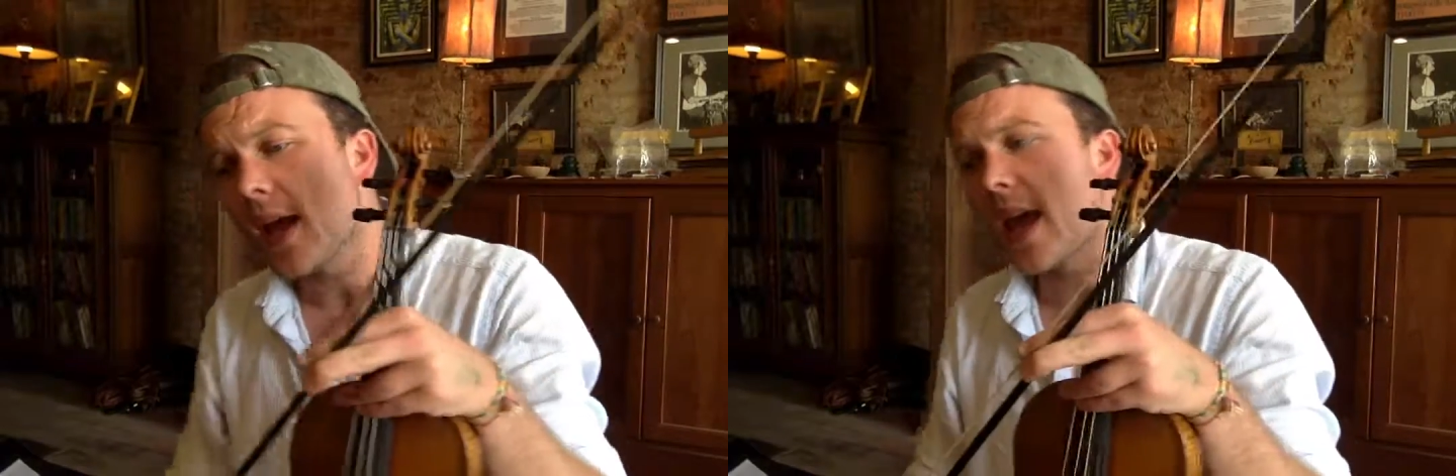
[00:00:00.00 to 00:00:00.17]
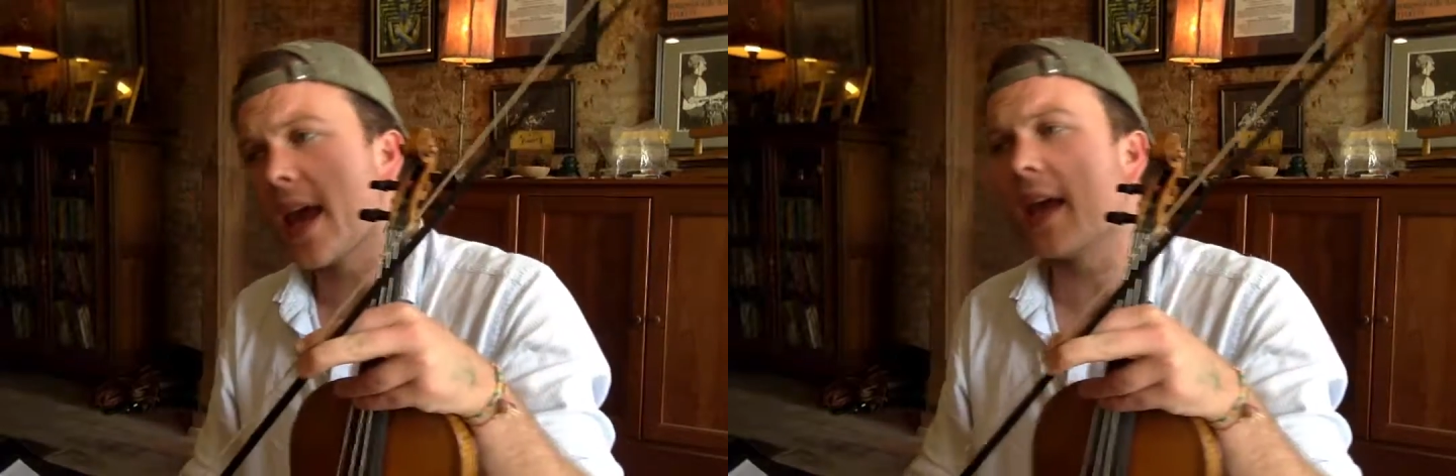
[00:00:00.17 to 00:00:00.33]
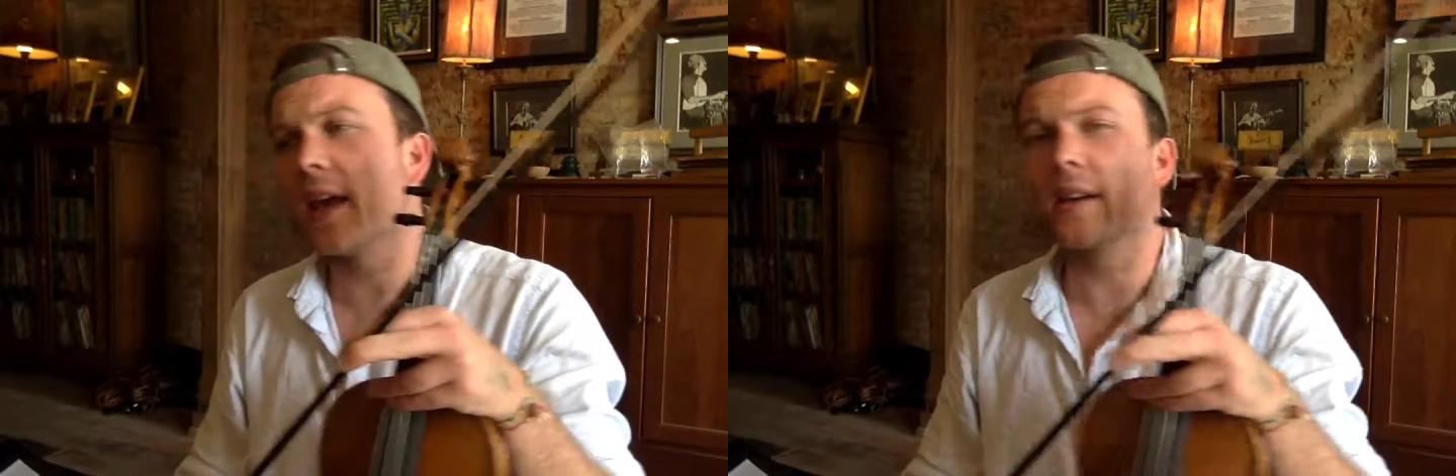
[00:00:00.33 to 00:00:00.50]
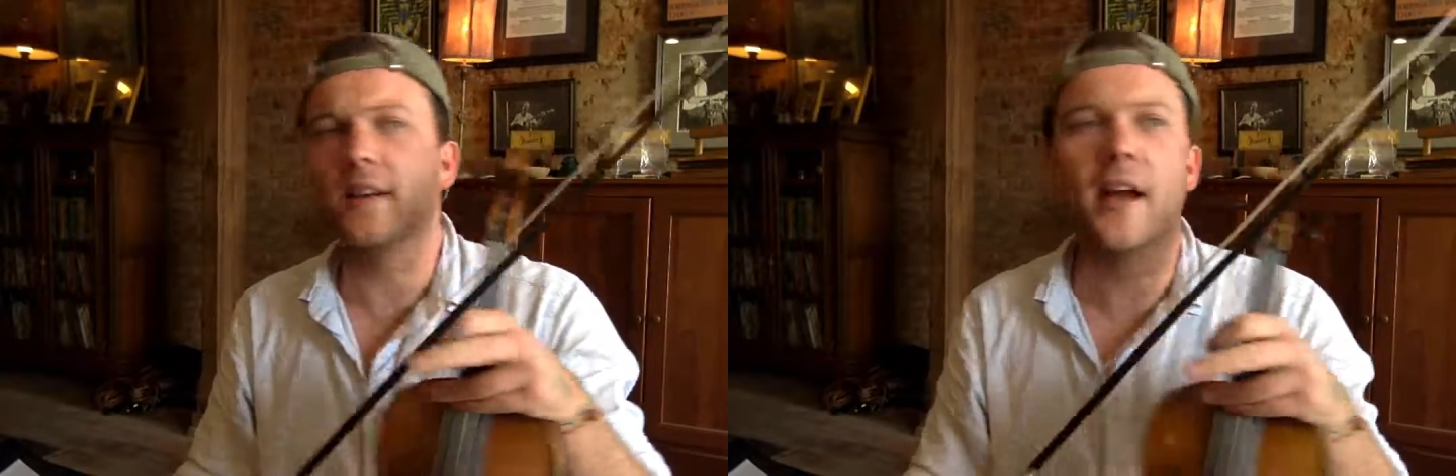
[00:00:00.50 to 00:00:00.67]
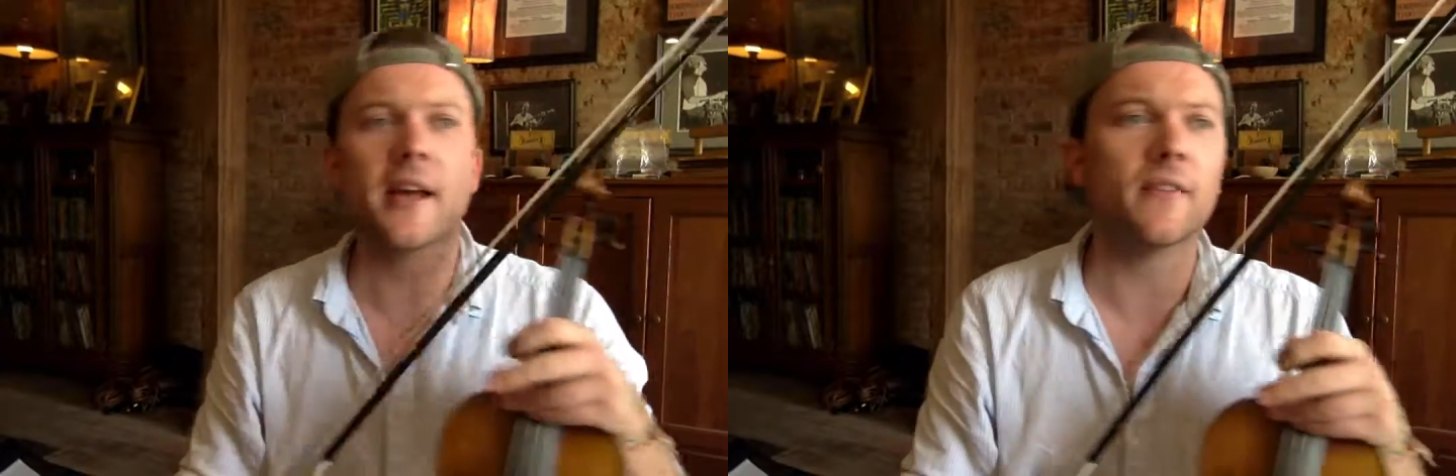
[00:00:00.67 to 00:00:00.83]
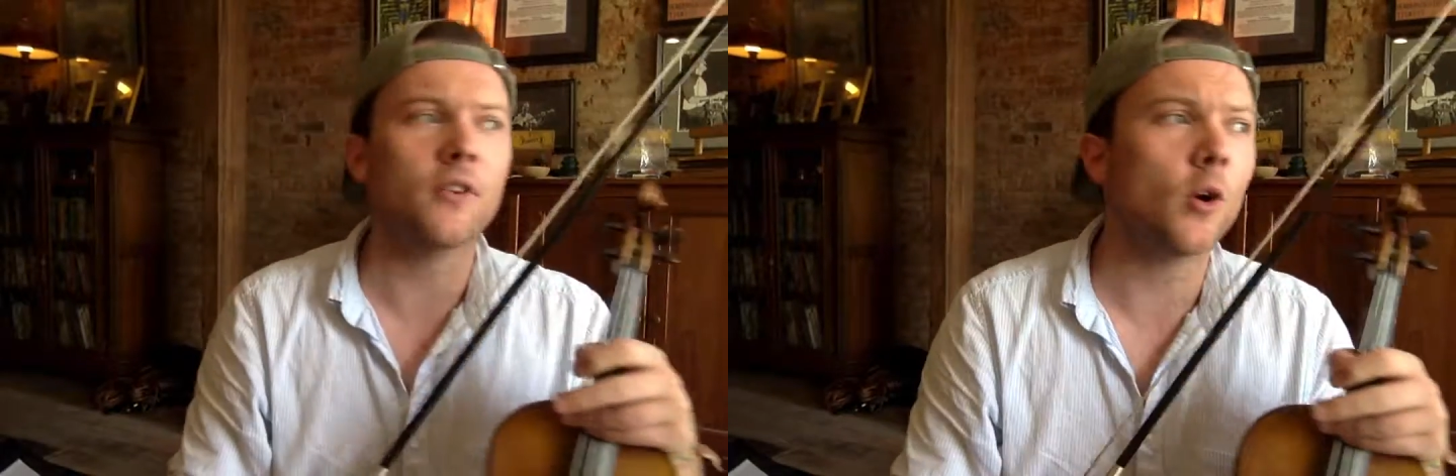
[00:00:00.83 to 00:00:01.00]
and
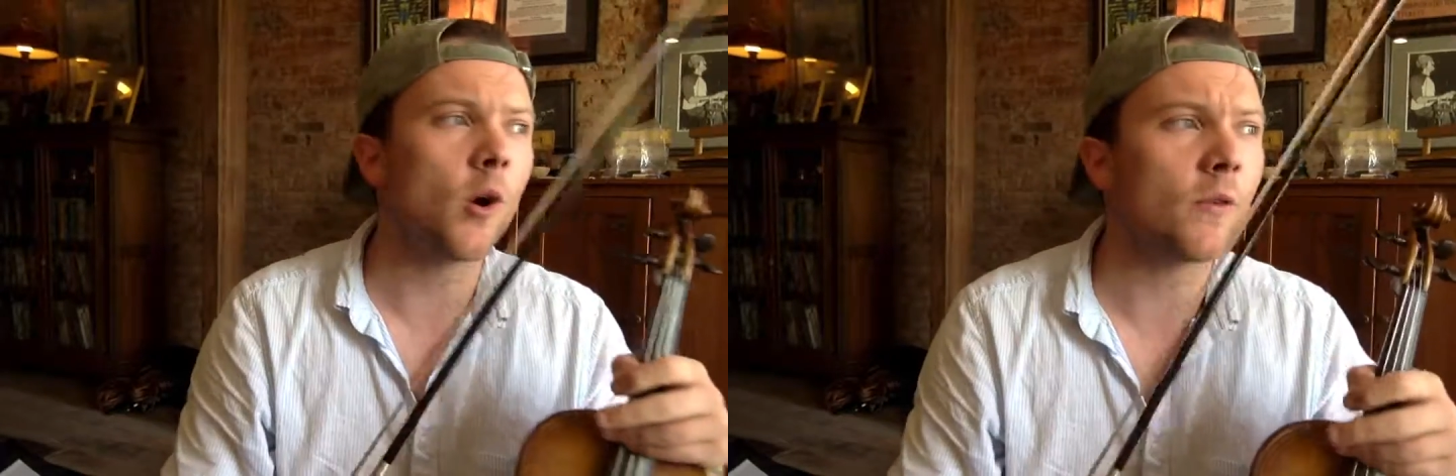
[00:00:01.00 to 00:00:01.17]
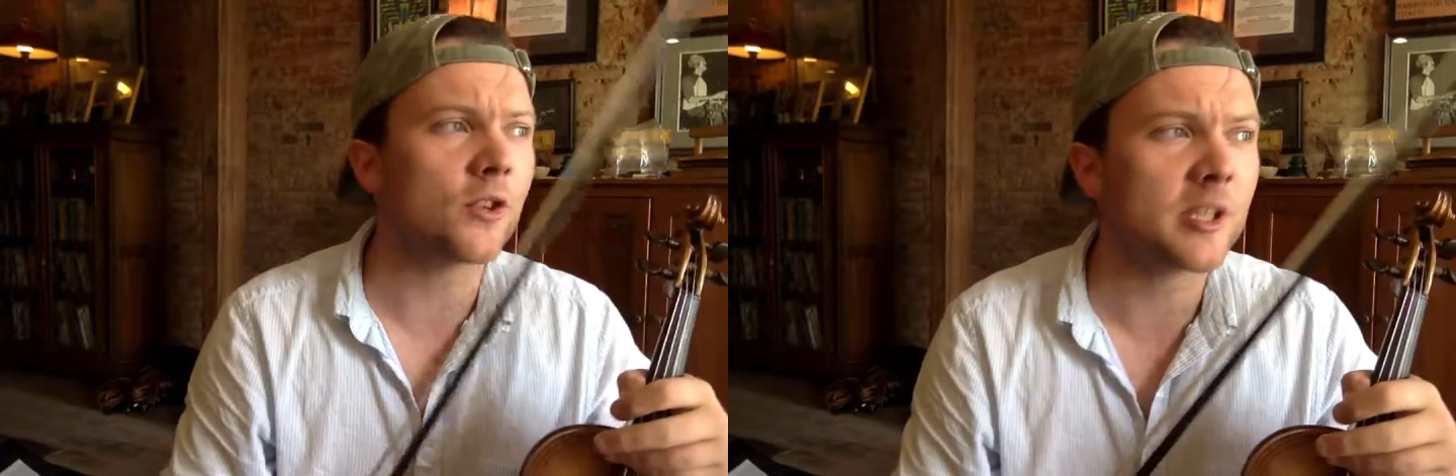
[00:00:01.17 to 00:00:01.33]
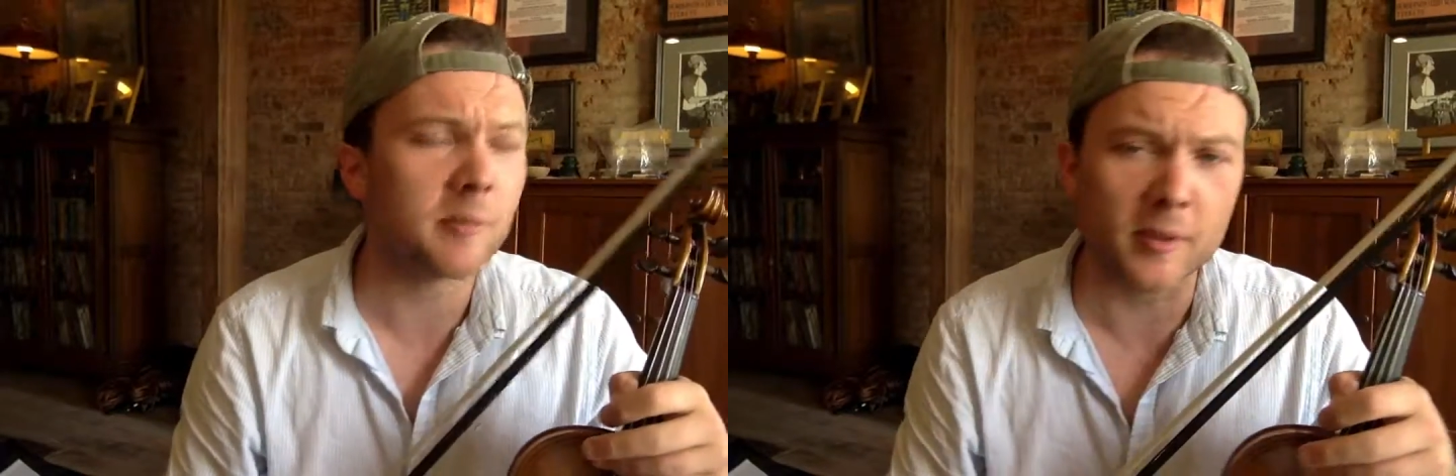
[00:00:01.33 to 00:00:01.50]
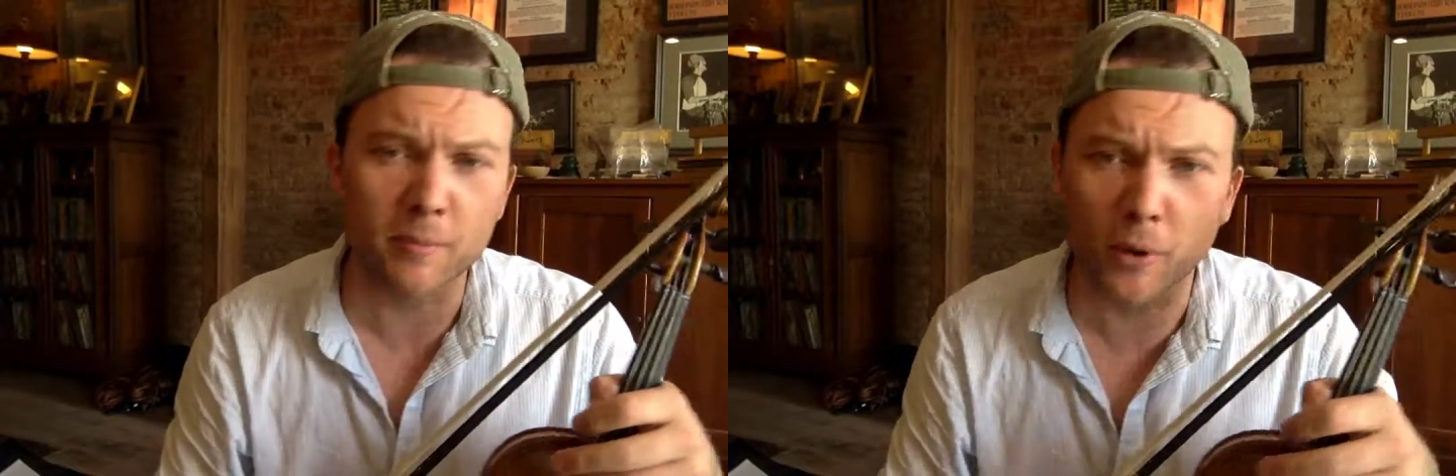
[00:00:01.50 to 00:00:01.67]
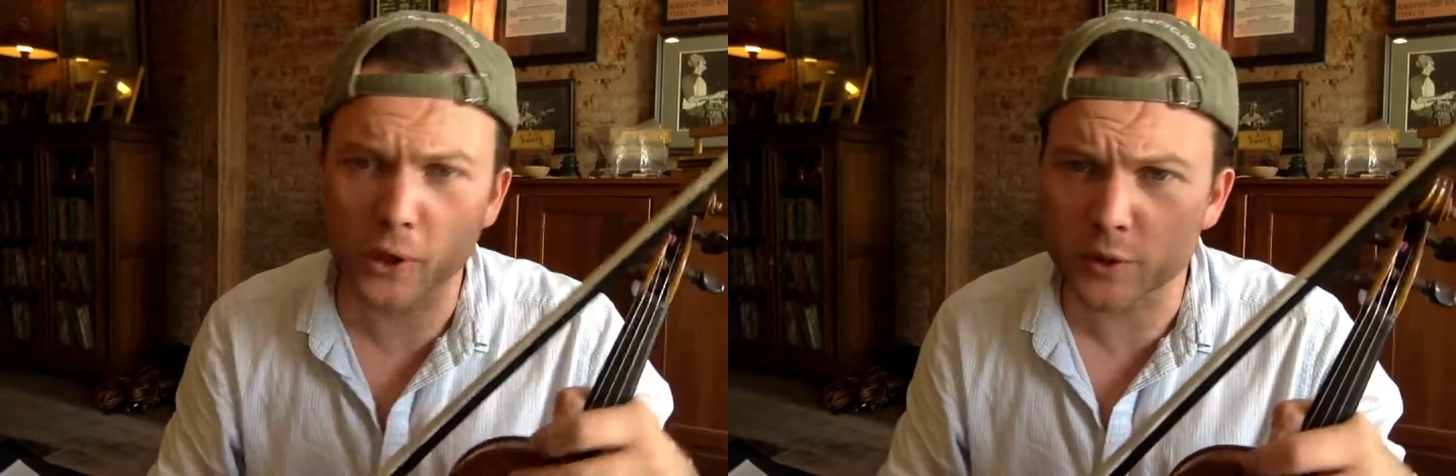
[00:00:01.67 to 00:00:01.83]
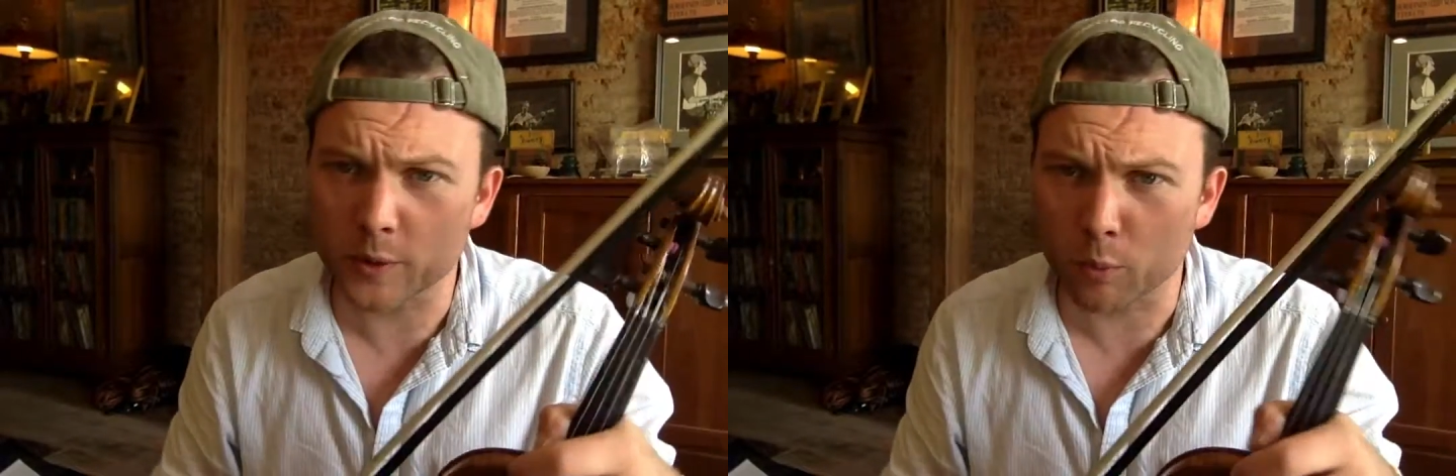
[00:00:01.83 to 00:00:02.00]
kind of go over some of the parts we